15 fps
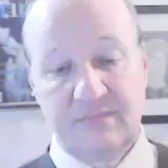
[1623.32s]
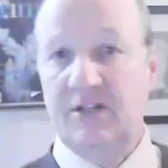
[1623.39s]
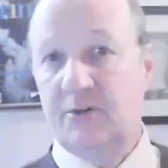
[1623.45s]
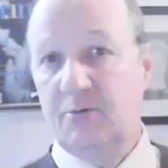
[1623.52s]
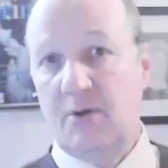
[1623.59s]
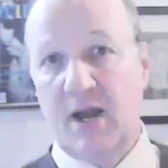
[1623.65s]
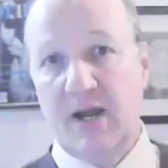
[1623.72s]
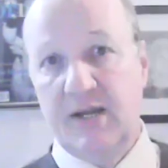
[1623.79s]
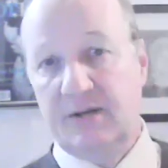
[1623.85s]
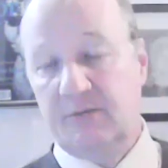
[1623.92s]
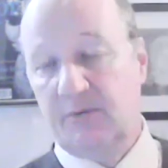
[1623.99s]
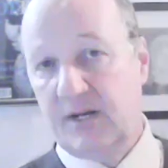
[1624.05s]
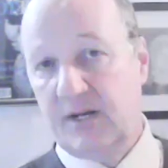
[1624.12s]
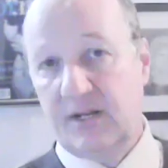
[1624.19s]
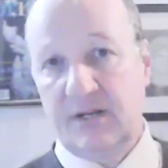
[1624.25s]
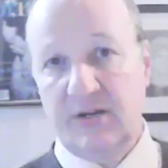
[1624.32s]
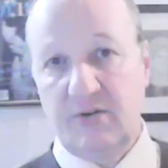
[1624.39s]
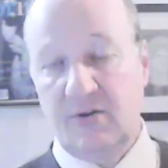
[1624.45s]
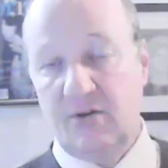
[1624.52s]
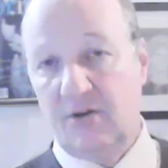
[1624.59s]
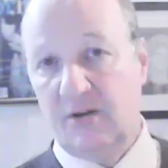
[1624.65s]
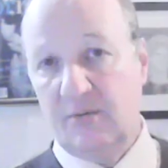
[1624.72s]
in your reading at
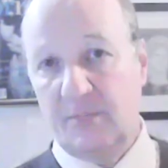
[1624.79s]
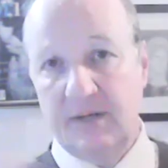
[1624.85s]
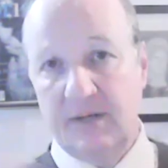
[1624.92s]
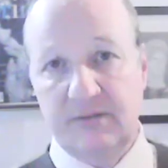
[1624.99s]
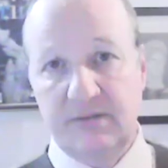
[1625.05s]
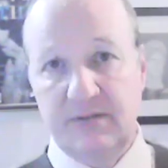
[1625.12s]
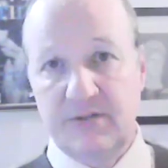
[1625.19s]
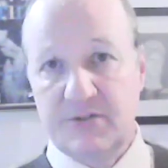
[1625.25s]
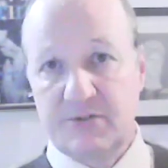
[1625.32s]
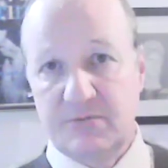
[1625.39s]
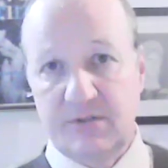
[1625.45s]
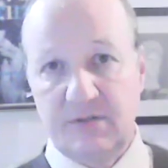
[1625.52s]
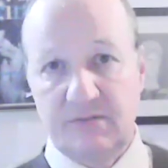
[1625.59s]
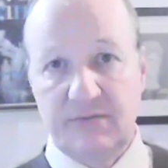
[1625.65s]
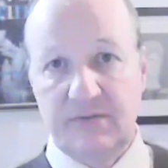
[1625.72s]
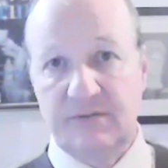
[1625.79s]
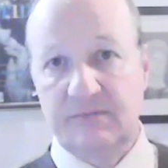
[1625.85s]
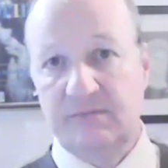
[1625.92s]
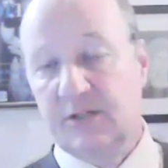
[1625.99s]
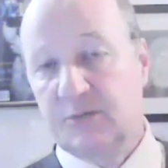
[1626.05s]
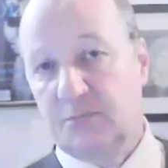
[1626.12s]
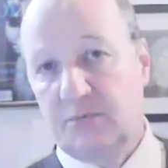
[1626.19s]
all about the history of the
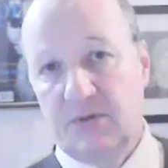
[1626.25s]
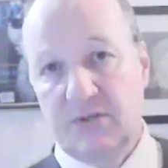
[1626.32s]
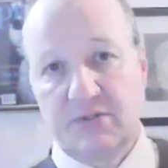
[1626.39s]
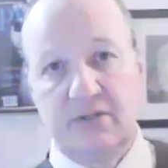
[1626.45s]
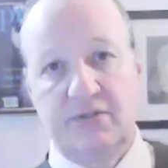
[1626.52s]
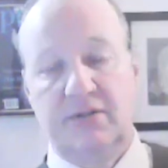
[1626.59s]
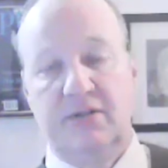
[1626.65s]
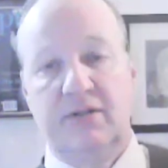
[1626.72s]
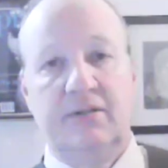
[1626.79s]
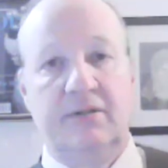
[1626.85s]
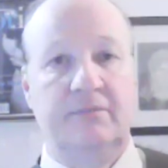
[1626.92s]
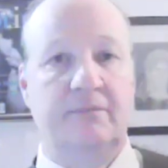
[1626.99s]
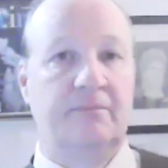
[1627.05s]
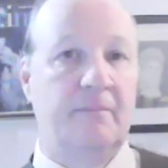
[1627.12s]
exploration. Nothing like that.